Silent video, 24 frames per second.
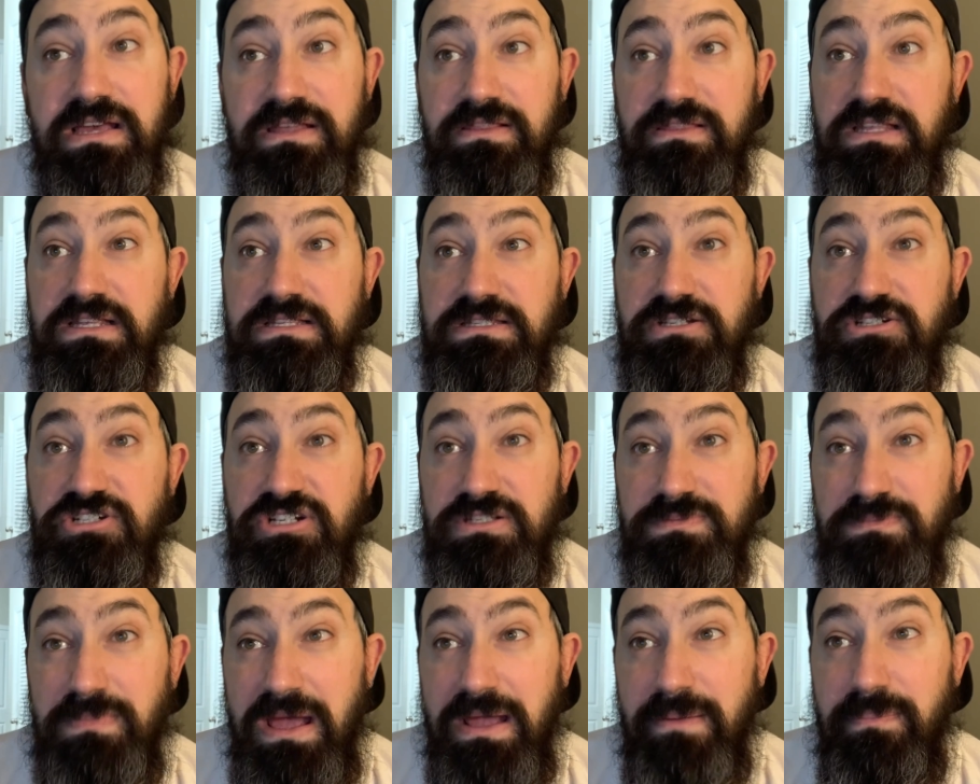These are
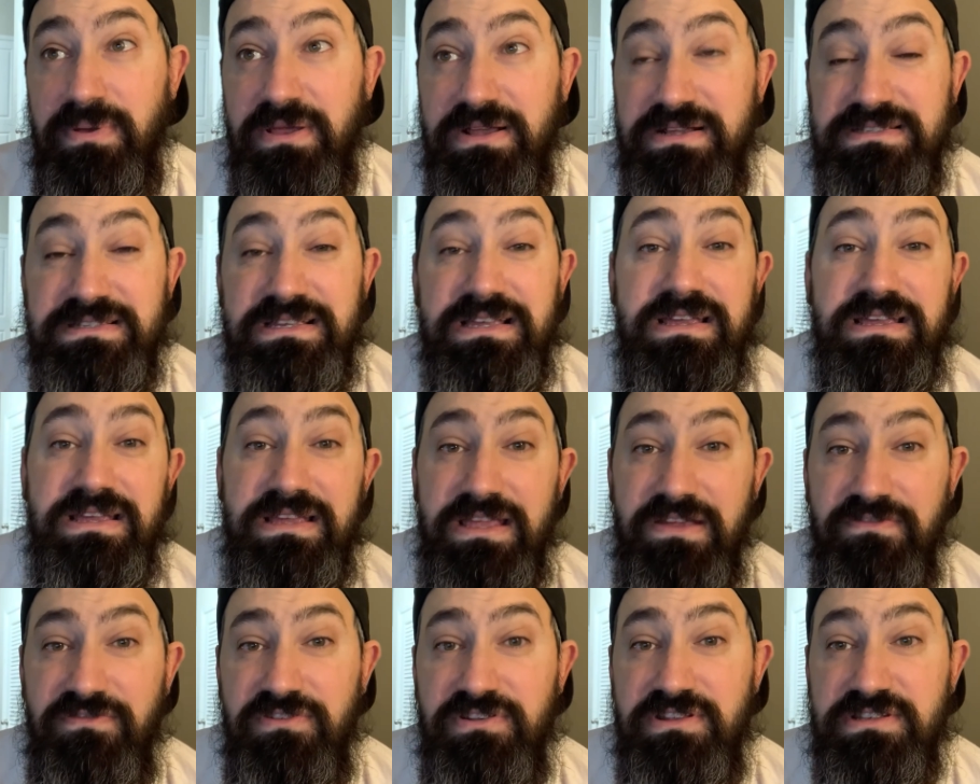just my picks.
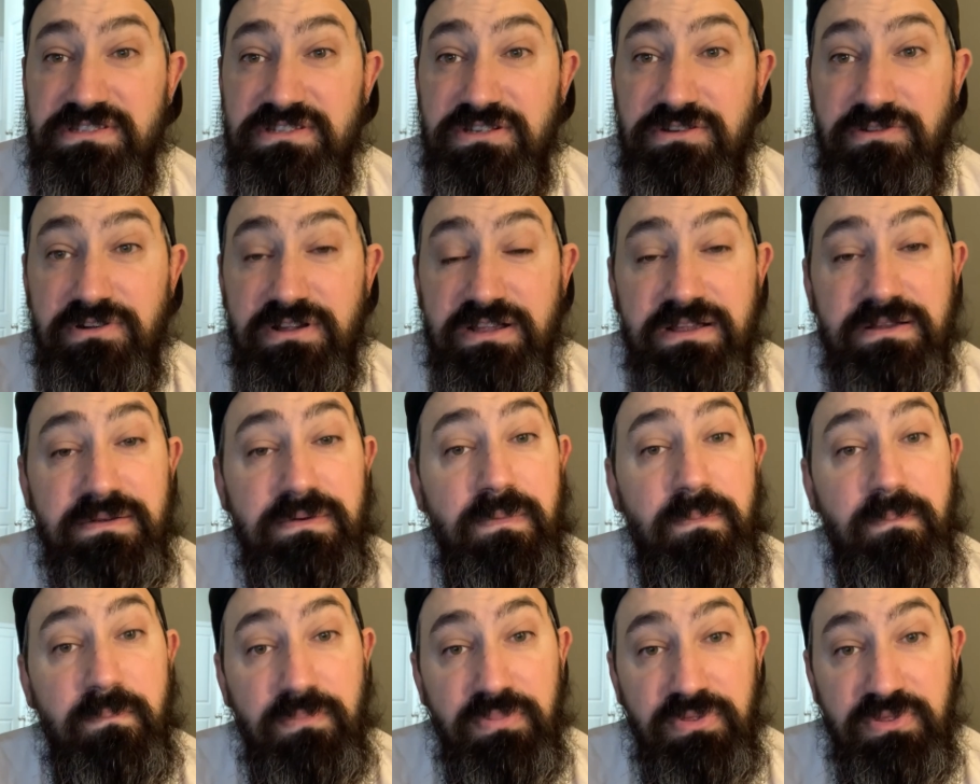If you disagree,
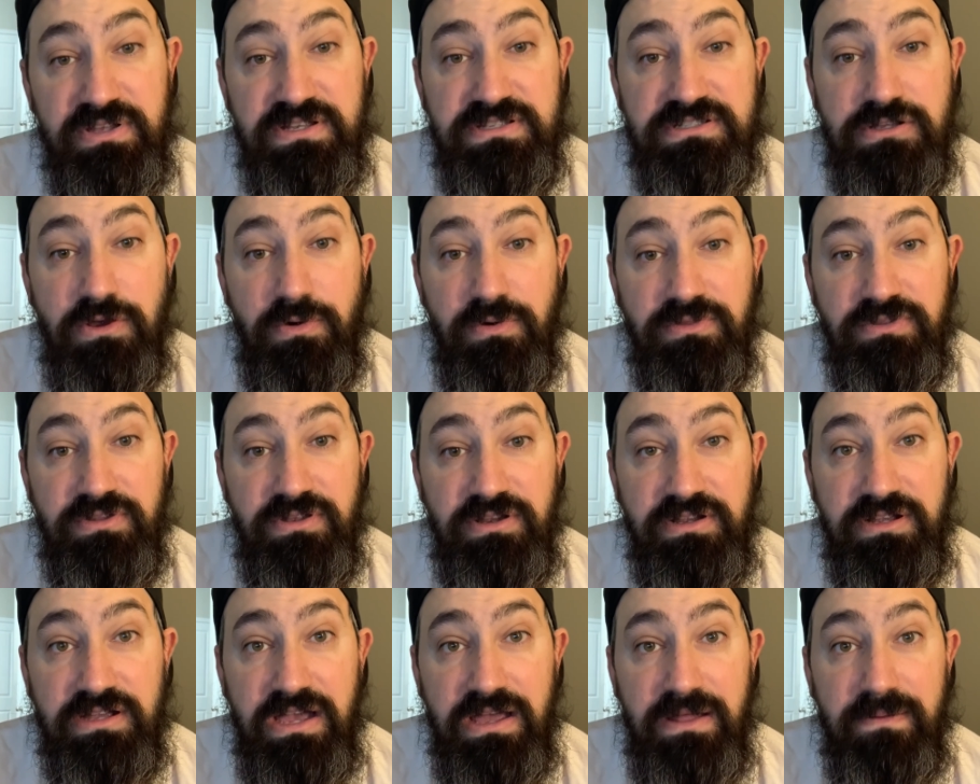please go with your
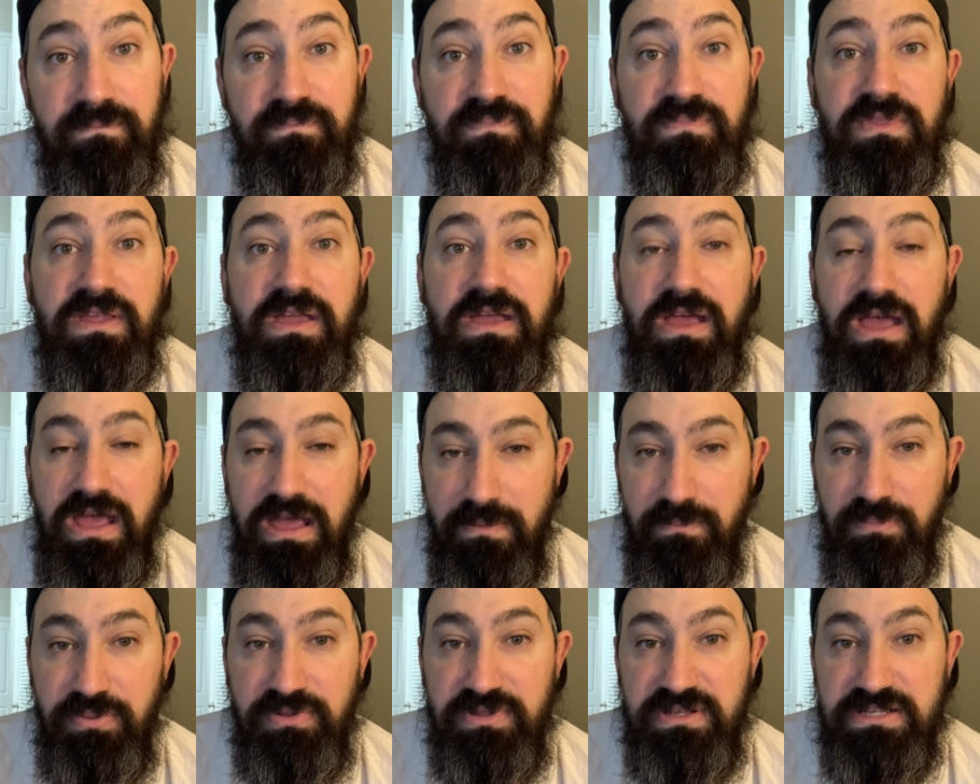gut
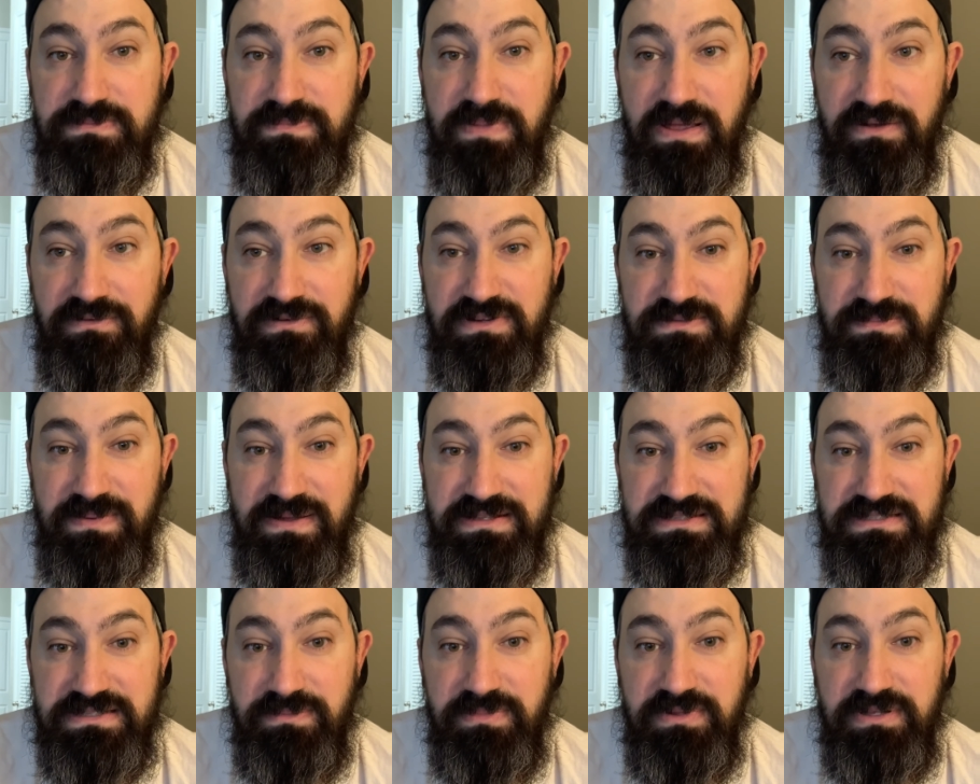and please bet
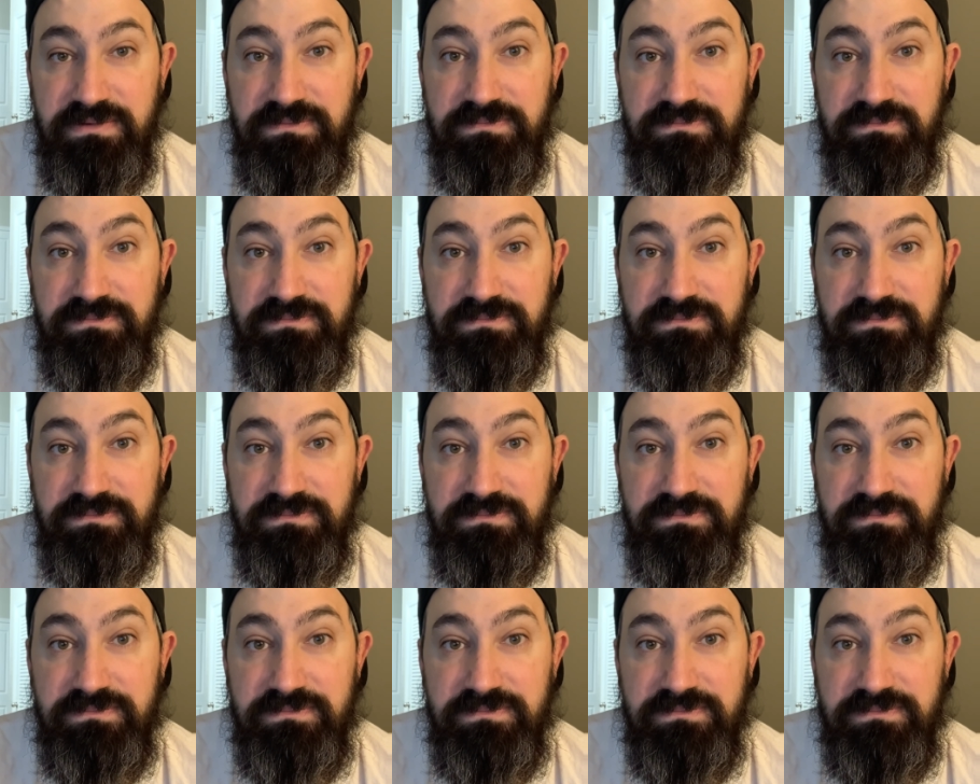responsibly.